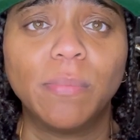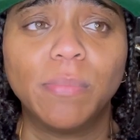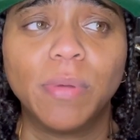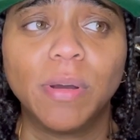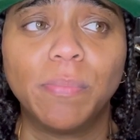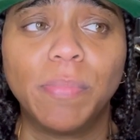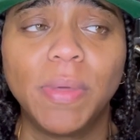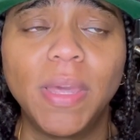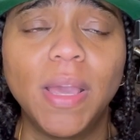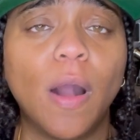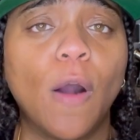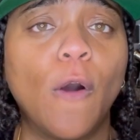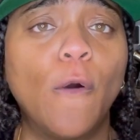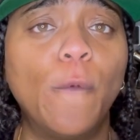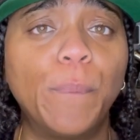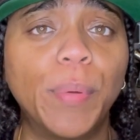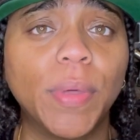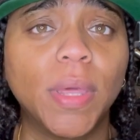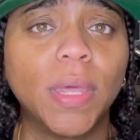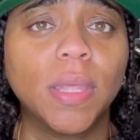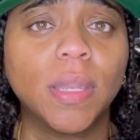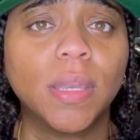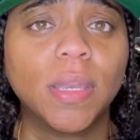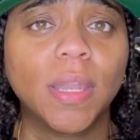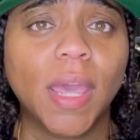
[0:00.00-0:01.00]
but be
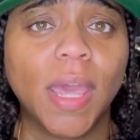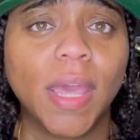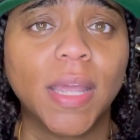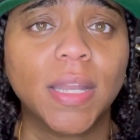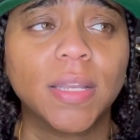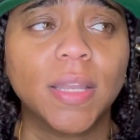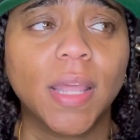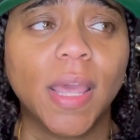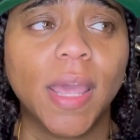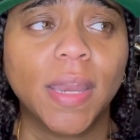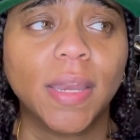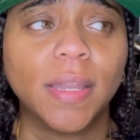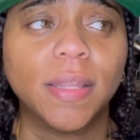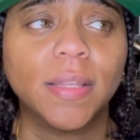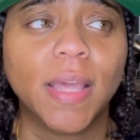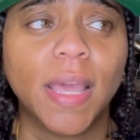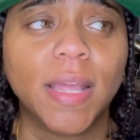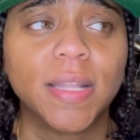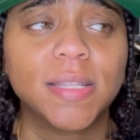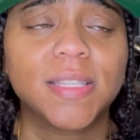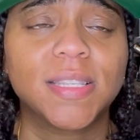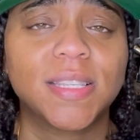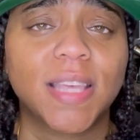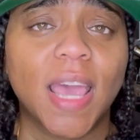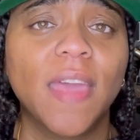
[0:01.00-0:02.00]
open
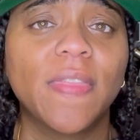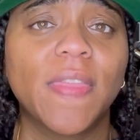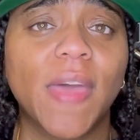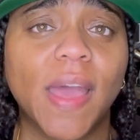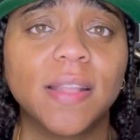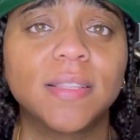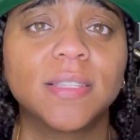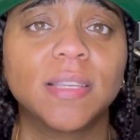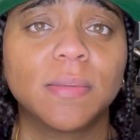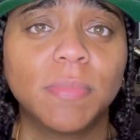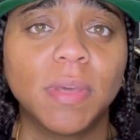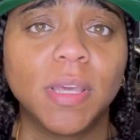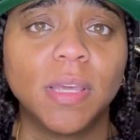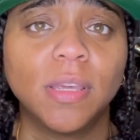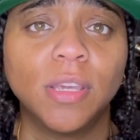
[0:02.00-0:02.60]
and say that to me,